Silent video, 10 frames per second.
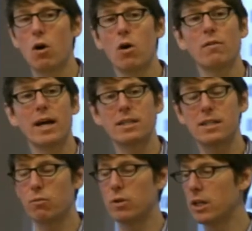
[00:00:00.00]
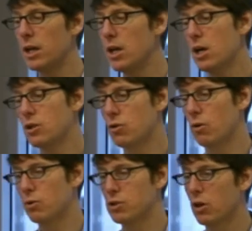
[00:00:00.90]
all that stuff really sort
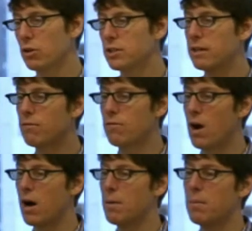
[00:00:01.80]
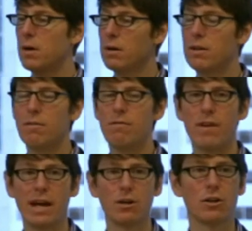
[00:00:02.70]
of resulted from the
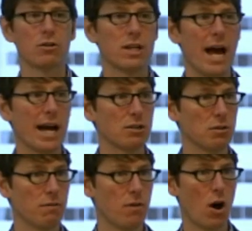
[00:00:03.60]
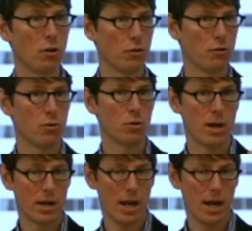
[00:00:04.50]
failure to actually follow through and,